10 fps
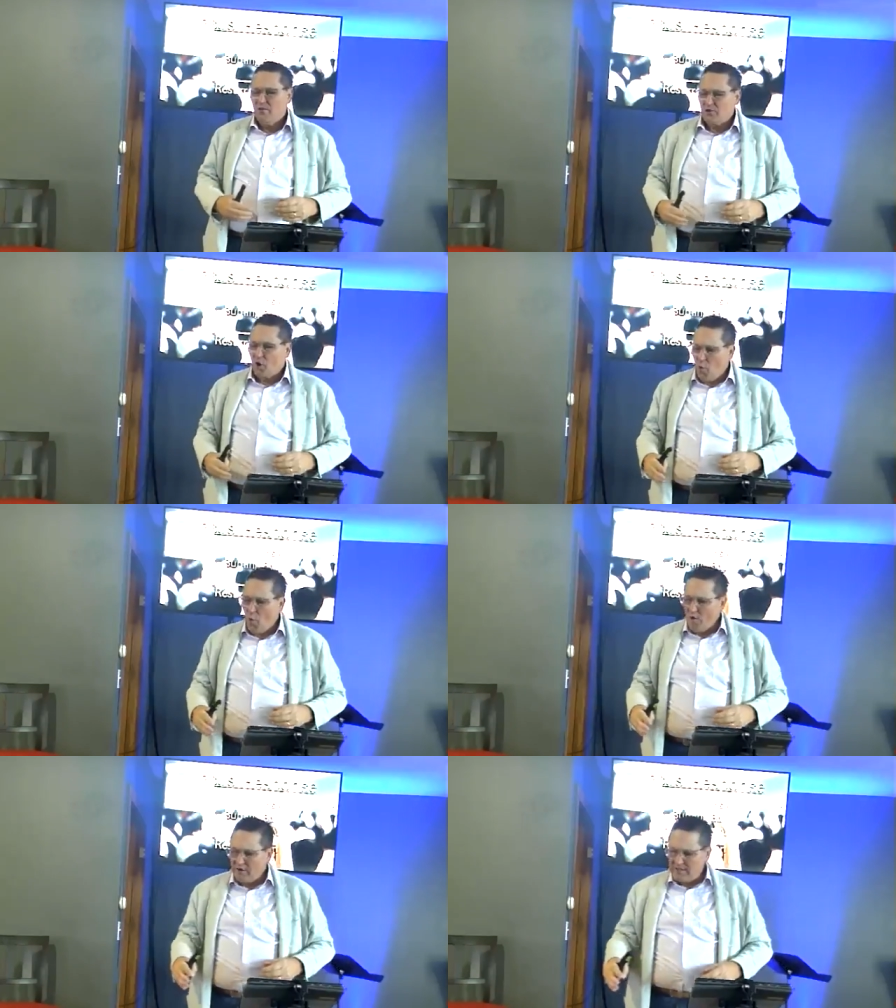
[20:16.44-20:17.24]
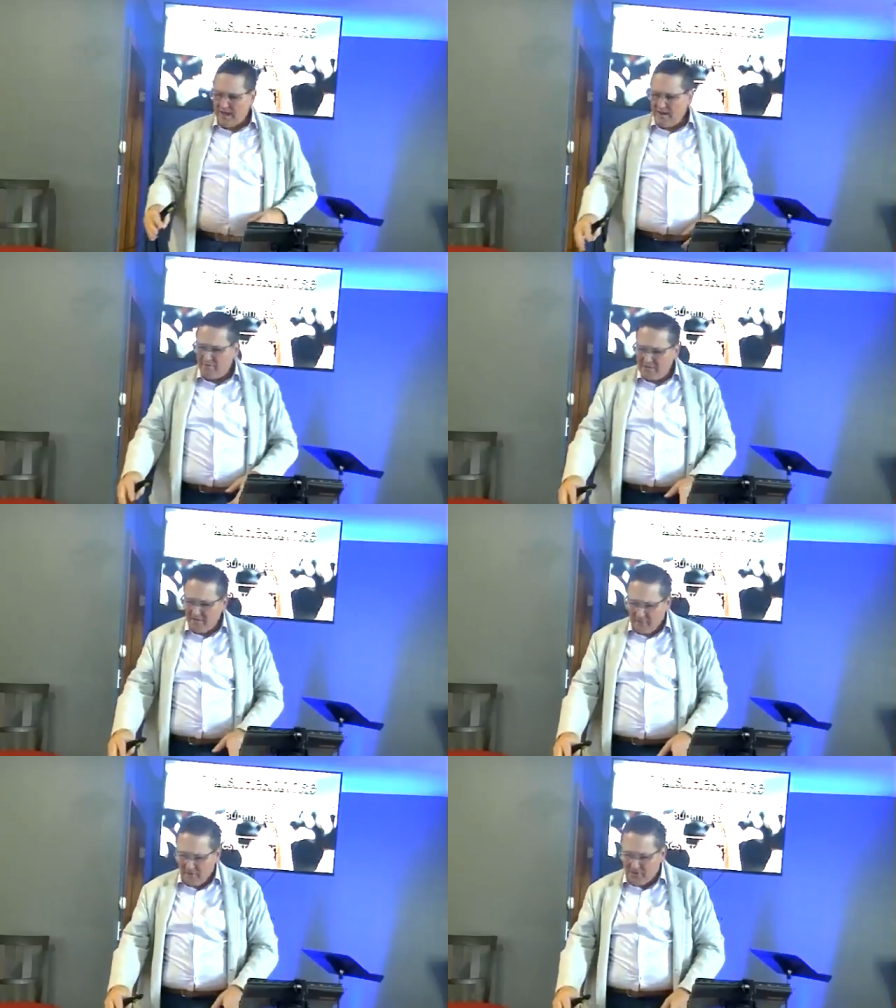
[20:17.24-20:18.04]
there's a qualitative
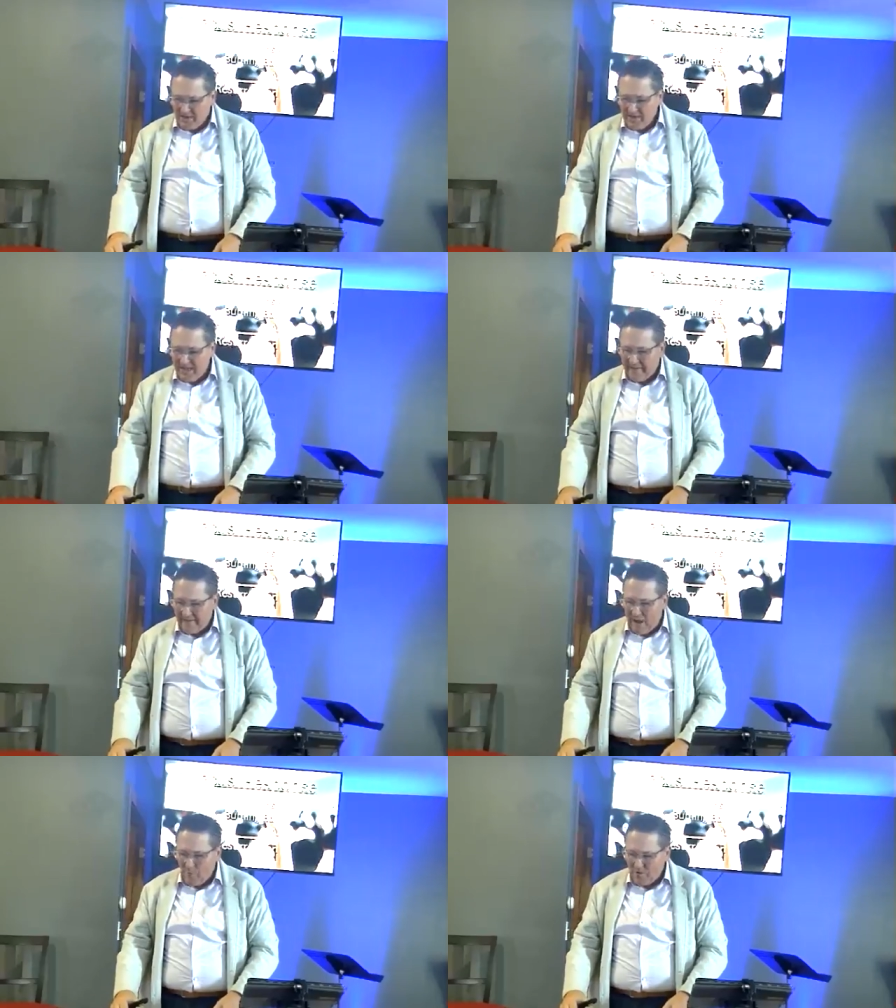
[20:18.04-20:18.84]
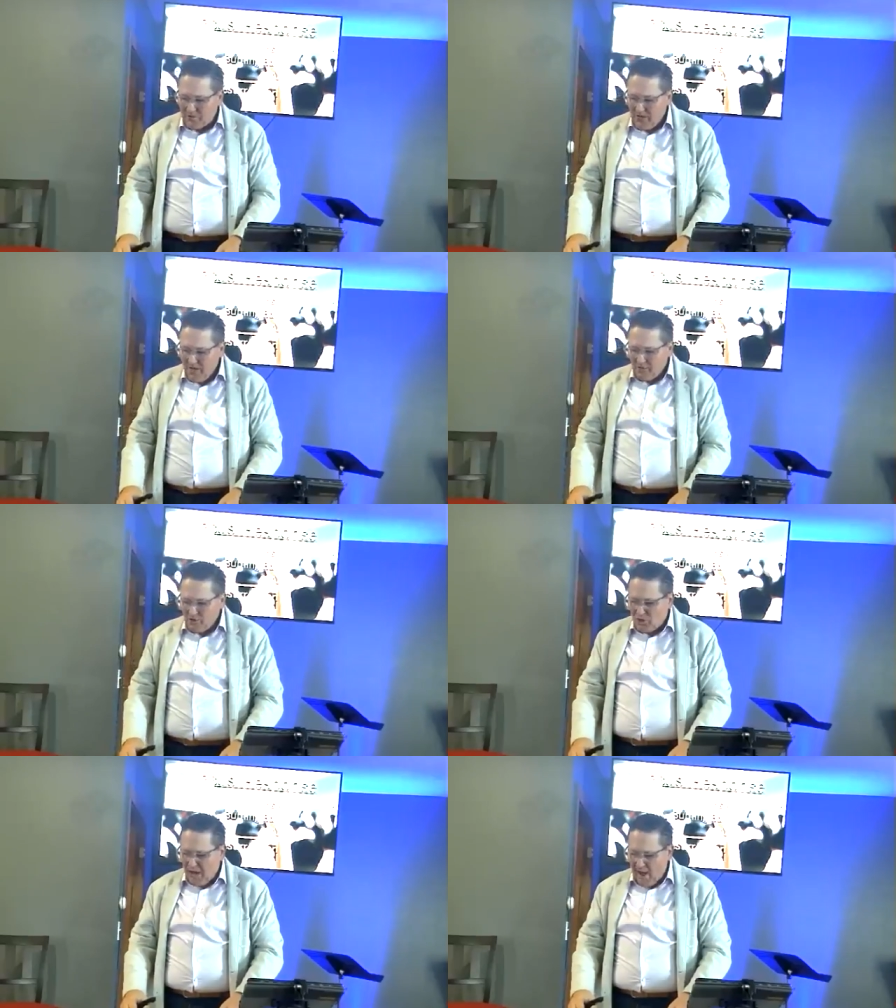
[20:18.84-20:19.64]
difference in that, and that was
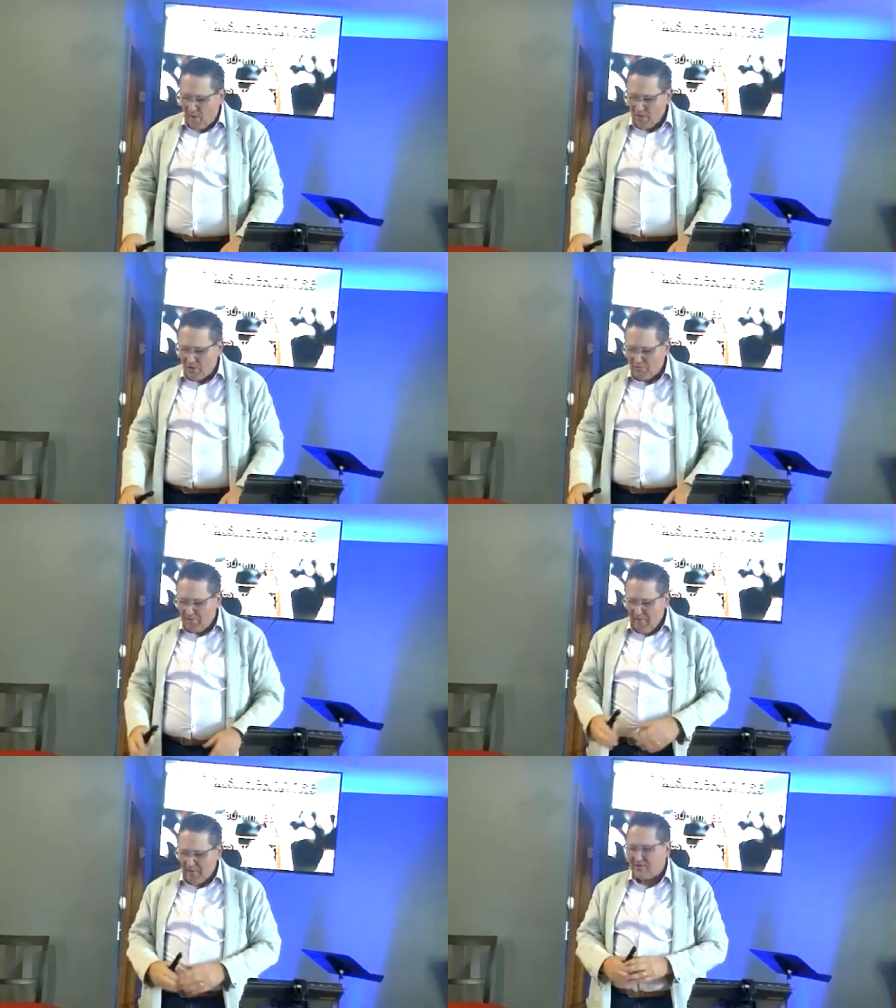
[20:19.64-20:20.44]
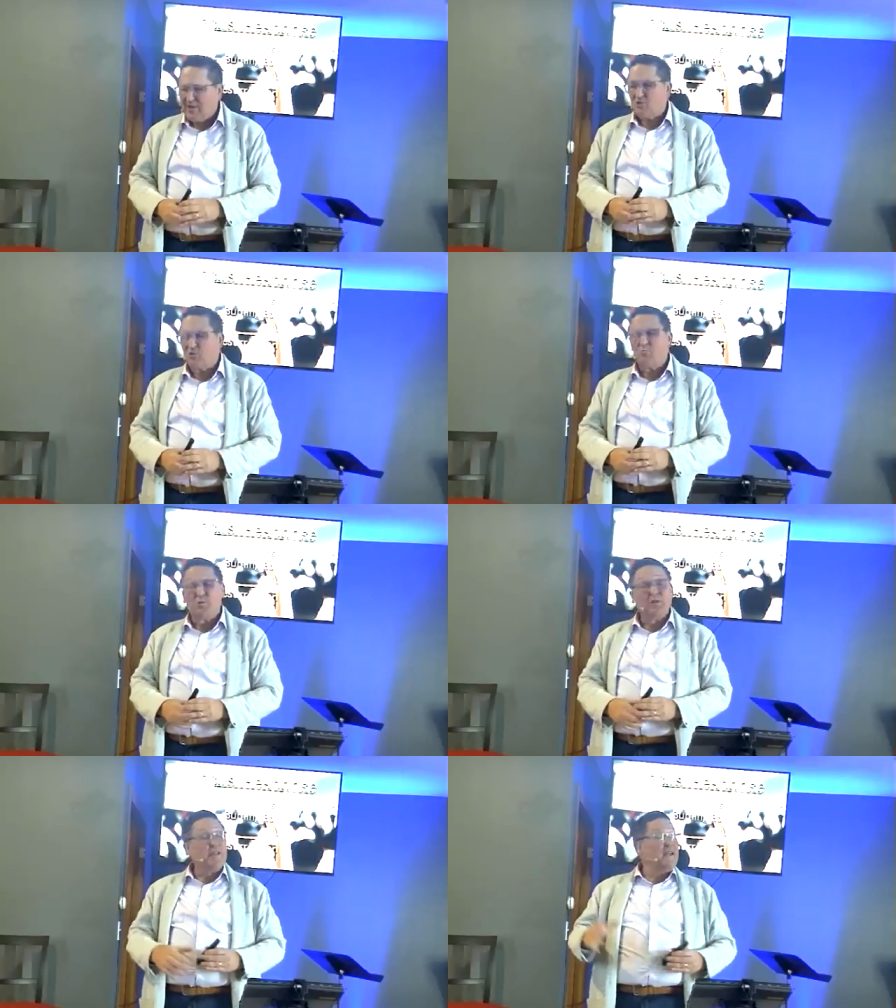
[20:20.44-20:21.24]
to challenge the Pharisees who
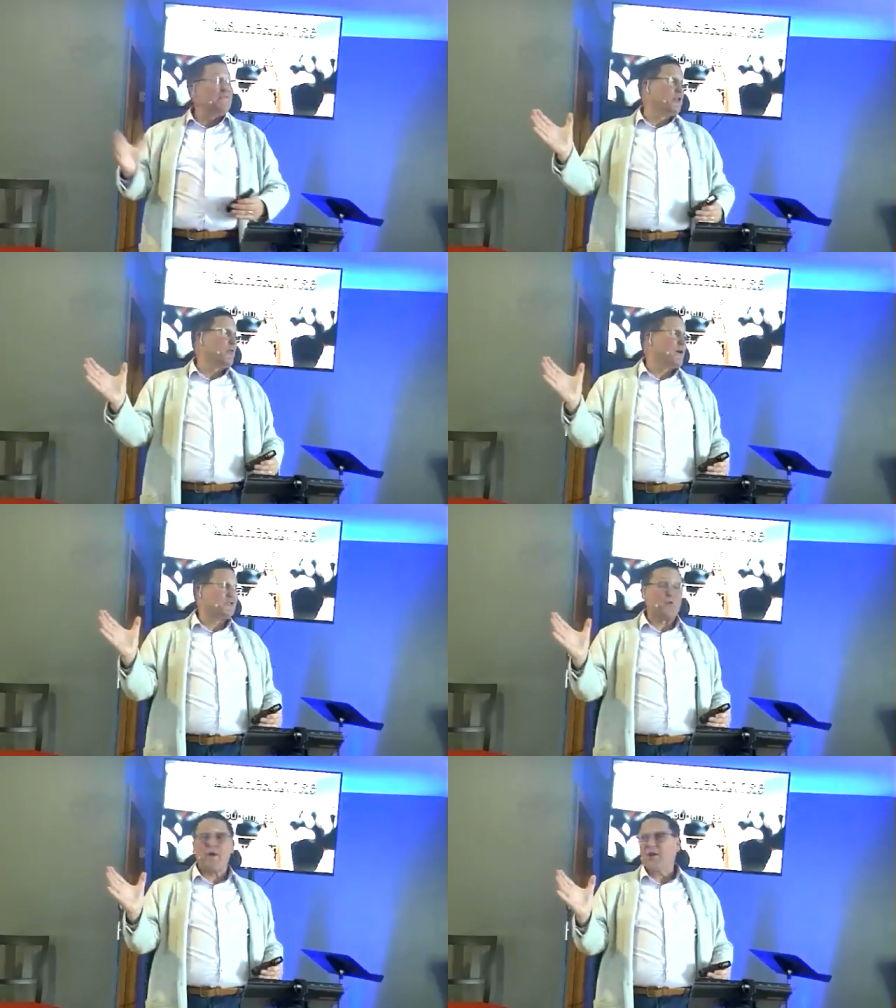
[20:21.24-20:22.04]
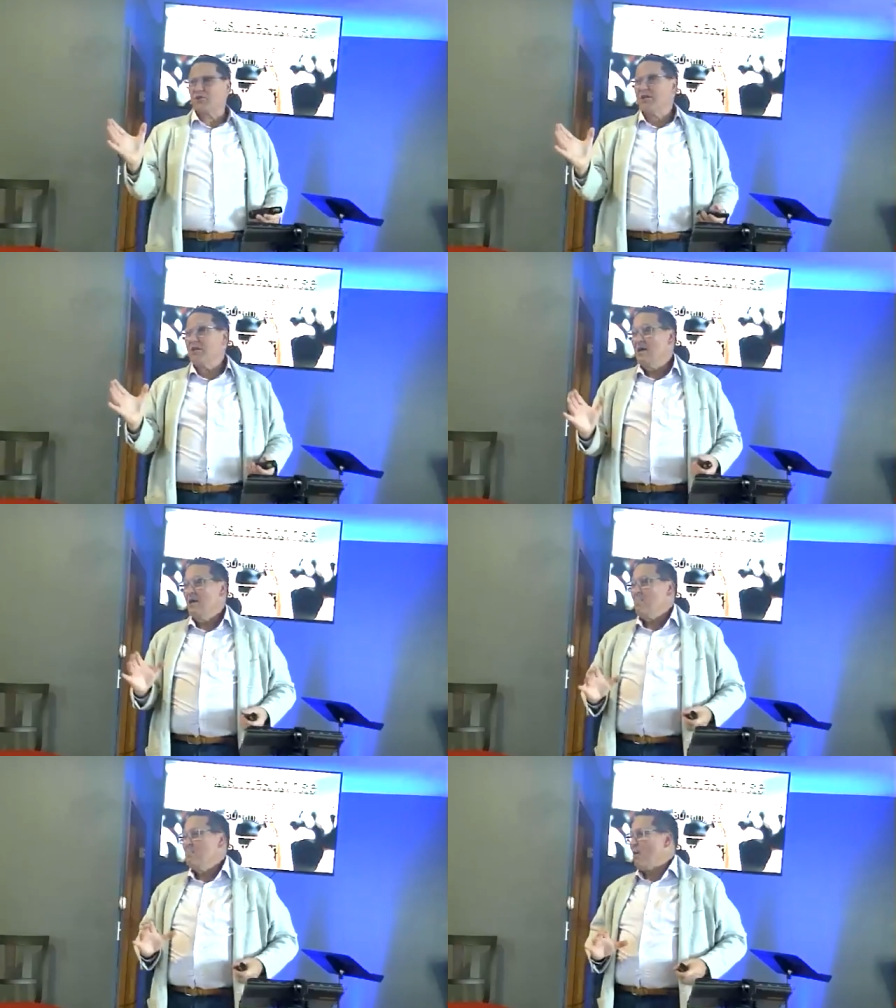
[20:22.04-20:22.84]
believed in the resurrection,
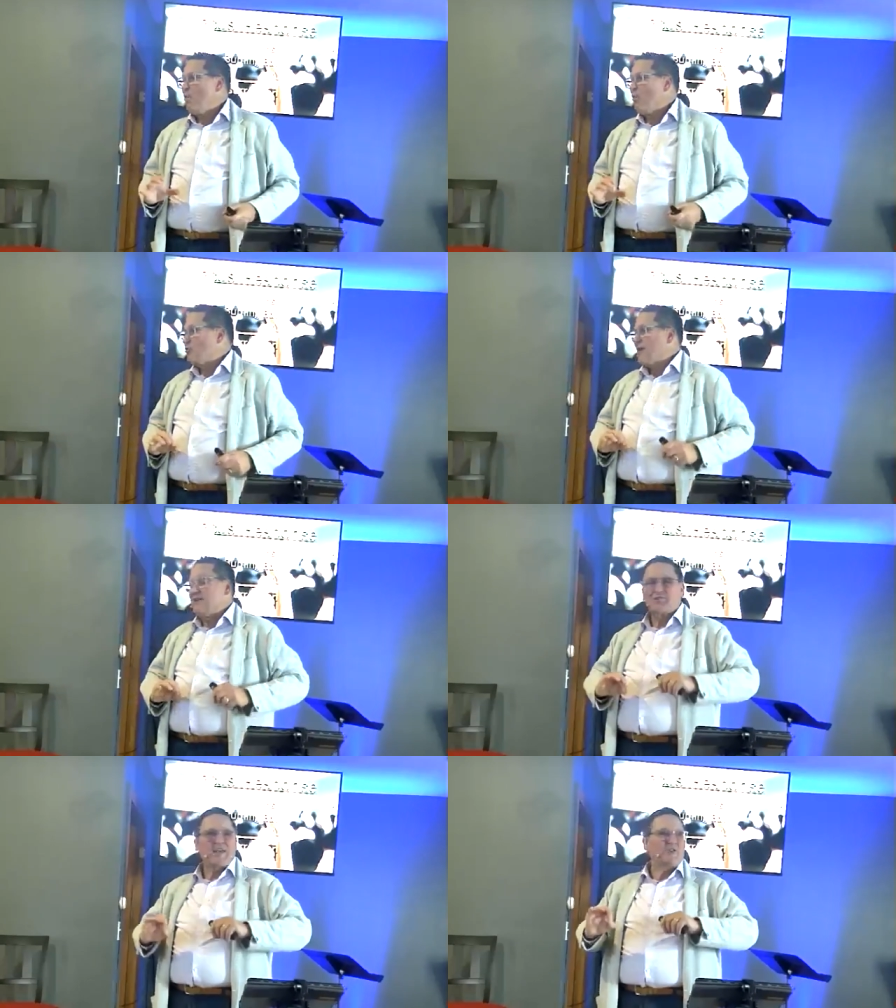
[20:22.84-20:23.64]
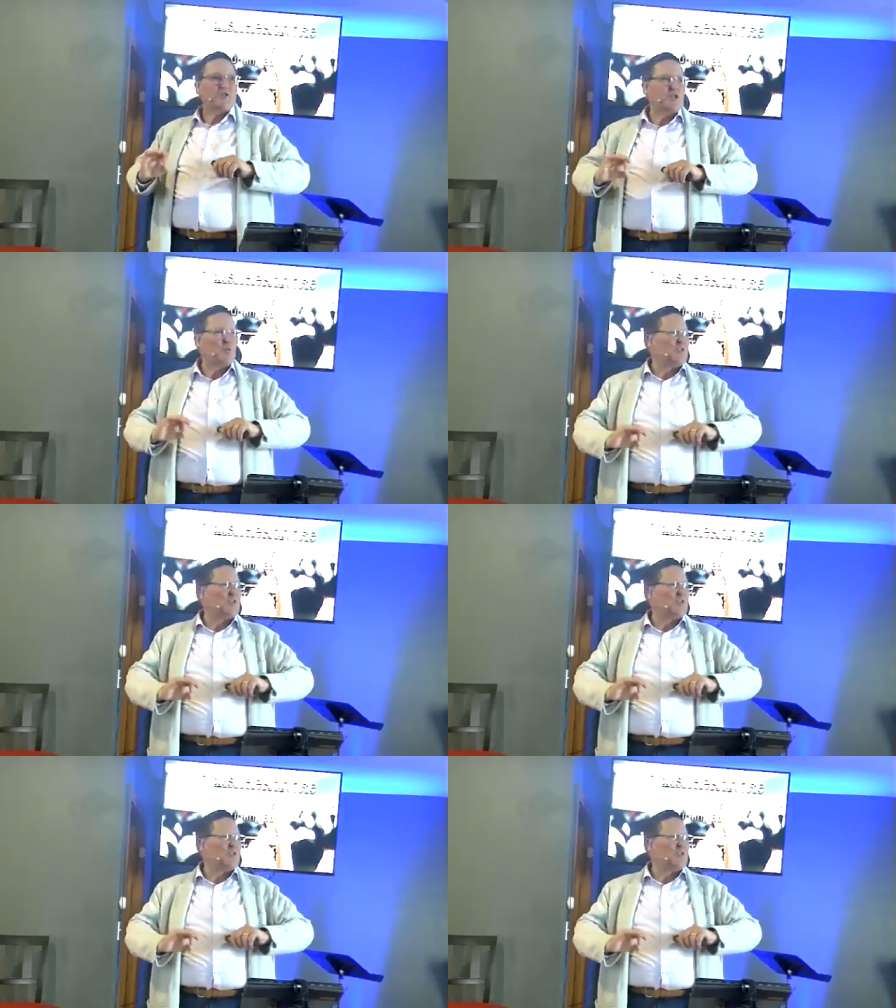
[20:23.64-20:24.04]
but were trying to say it just